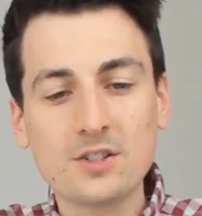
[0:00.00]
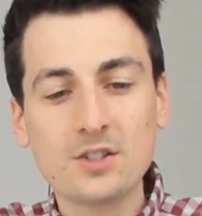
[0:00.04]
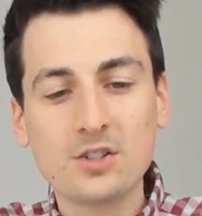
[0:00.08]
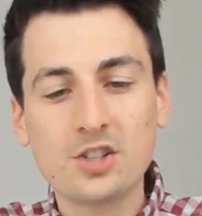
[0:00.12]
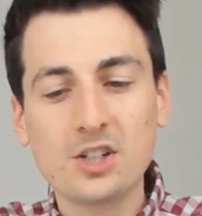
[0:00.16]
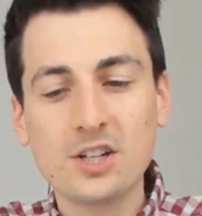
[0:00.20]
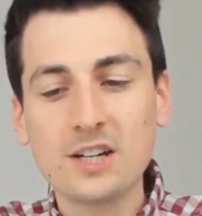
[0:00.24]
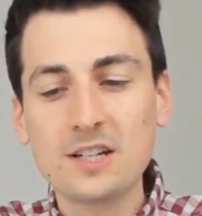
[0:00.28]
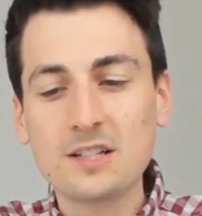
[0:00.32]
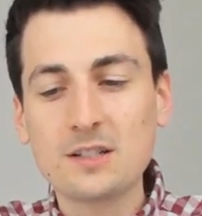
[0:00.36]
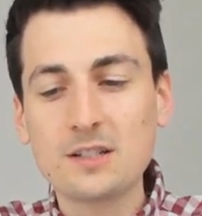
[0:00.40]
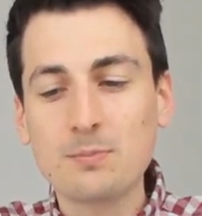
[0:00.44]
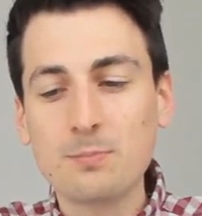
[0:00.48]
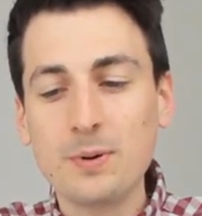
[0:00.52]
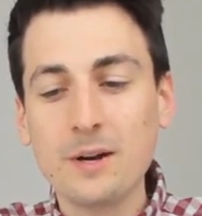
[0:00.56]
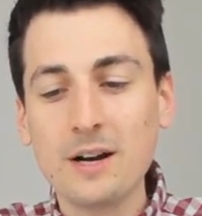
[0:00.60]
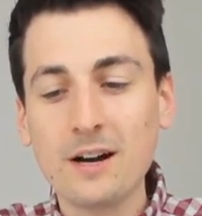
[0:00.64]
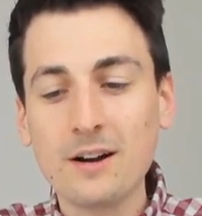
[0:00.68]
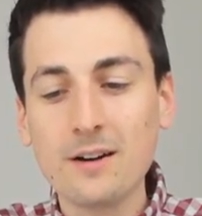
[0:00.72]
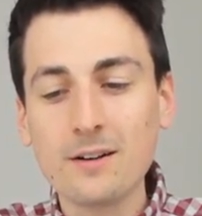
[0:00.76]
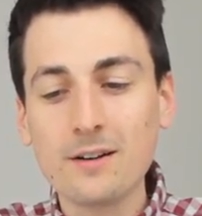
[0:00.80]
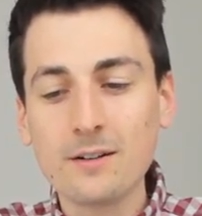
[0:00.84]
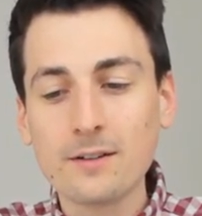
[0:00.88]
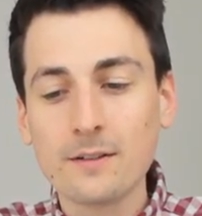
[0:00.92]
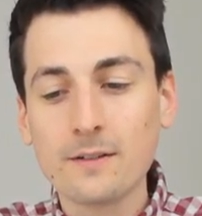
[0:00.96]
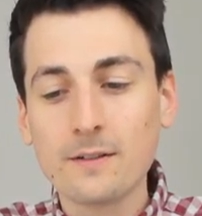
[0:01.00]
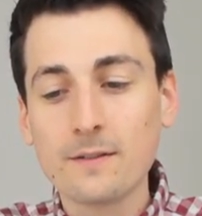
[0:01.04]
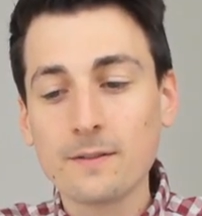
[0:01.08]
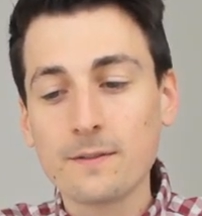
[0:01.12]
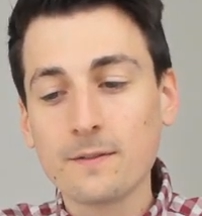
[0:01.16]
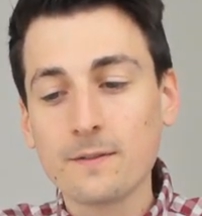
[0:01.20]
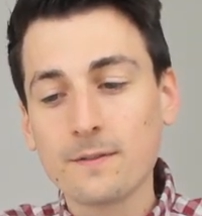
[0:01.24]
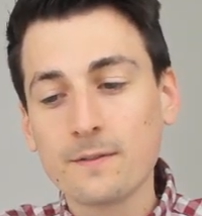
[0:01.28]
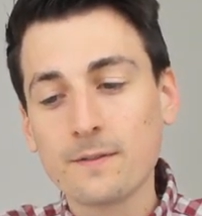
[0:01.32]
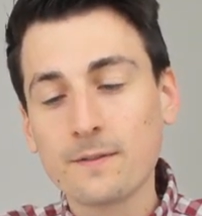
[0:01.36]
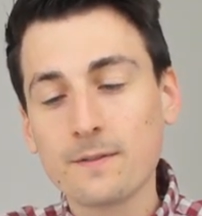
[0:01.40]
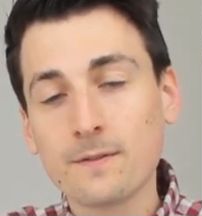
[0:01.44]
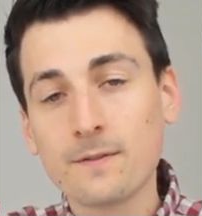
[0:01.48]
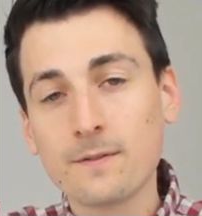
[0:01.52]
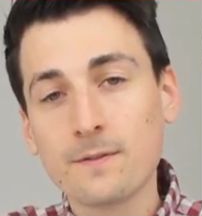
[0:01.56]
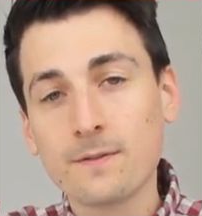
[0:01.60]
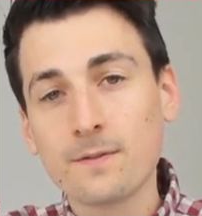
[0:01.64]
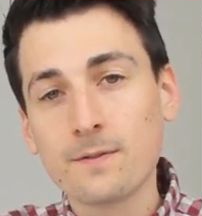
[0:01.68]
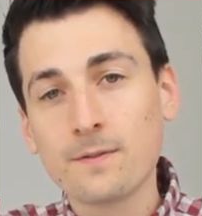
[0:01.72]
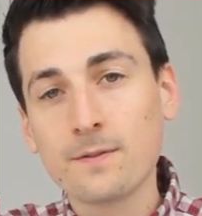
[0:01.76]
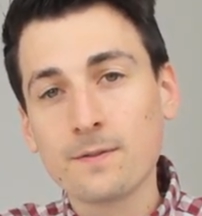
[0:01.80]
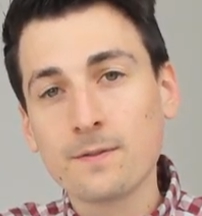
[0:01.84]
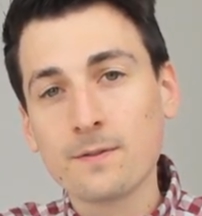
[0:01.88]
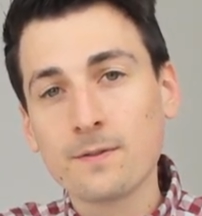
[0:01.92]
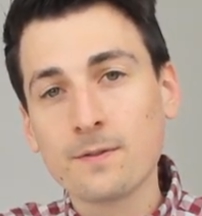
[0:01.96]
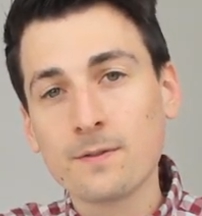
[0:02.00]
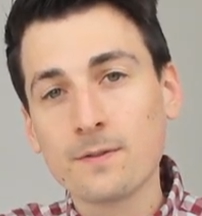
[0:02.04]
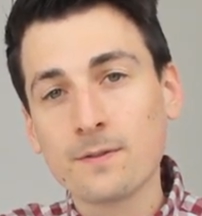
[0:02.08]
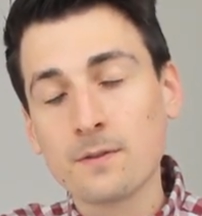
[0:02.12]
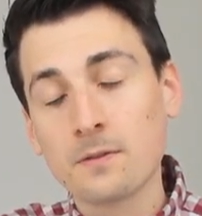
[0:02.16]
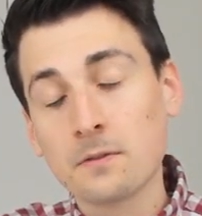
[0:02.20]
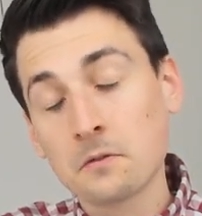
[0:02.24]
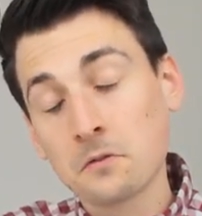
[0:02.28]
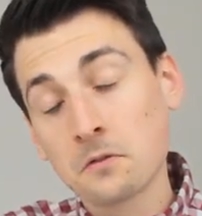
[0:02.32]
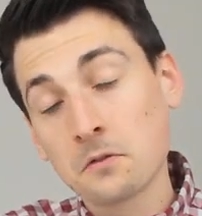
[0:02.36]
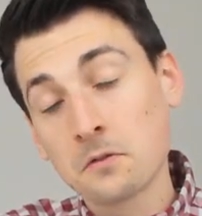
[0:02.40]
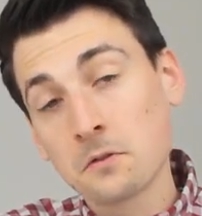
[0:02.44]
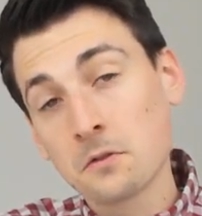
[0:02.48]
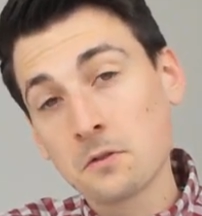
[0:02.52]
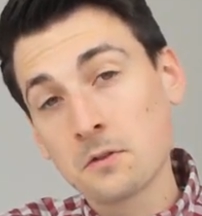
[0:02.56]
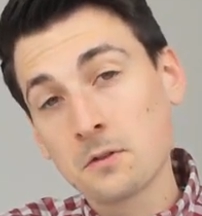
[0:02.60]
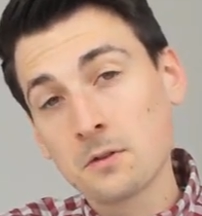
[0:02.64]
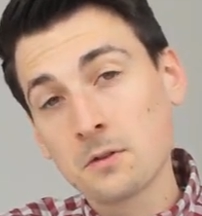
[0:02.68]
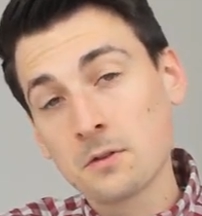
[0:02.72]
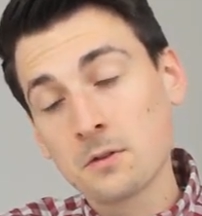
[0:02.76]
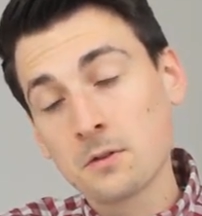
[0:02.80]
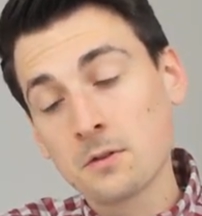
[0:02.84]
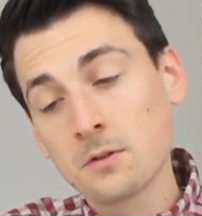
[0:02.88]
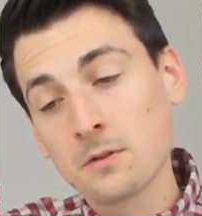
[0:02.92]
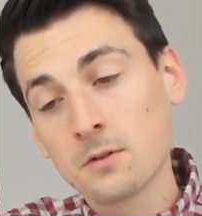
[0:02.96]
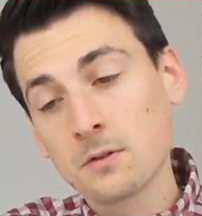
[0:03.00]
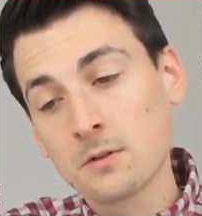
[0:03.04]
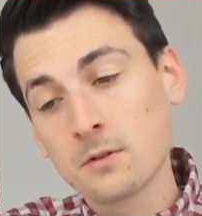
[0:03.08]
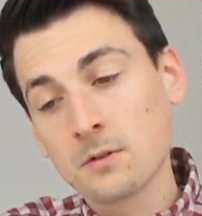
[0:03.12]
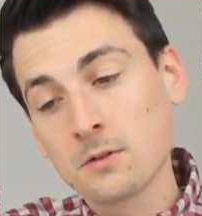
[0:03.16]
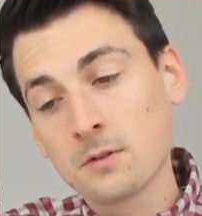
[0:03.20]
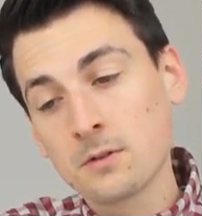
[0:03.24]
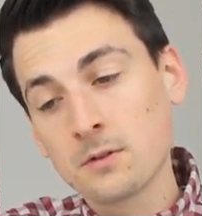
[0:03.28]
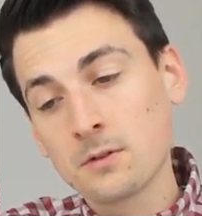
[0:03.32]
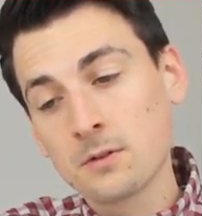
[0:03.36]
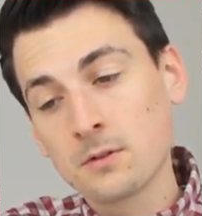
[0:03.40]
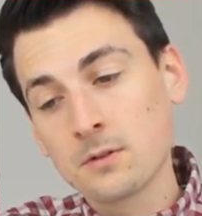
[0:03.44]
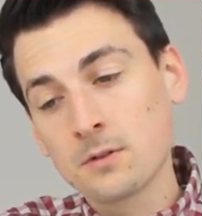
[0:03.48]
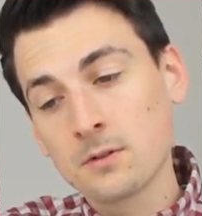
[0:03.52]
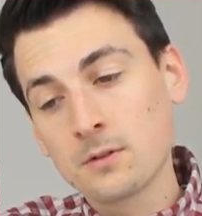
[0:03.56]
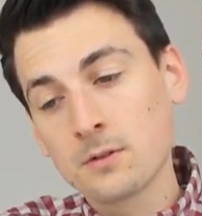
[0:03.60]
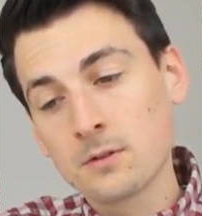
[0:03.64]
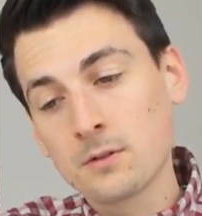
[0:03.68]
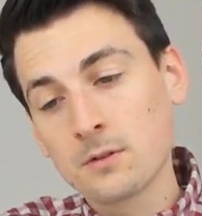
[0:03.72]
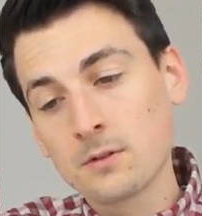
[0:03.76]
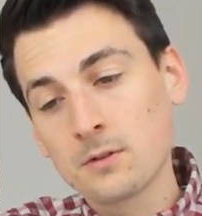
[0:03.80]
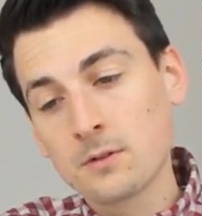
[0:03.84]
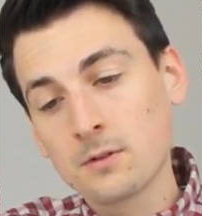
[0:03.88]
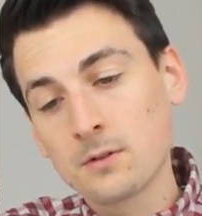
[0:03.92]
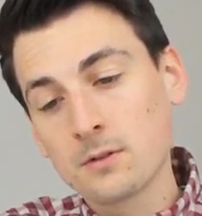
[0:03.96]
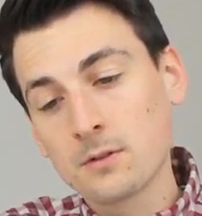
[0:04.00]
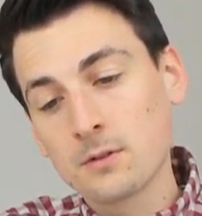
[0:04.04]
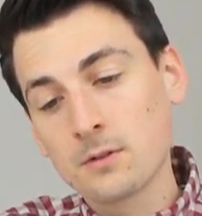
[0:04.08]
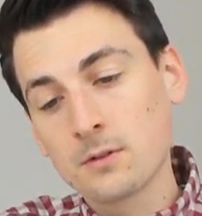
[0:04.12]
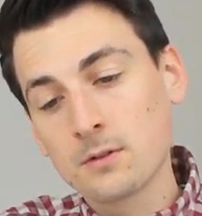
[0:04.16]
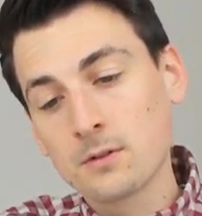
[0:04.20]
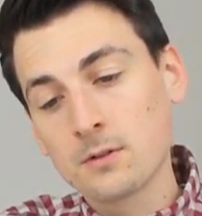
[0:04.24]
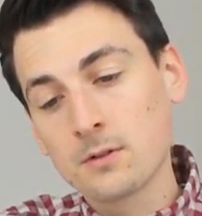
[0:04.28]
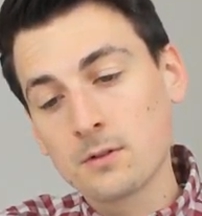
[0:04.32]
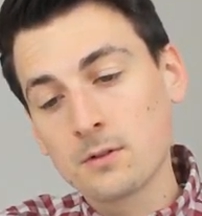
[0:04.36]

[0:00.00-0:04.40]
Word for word: just paired has been connected to your home Wi-Fi network.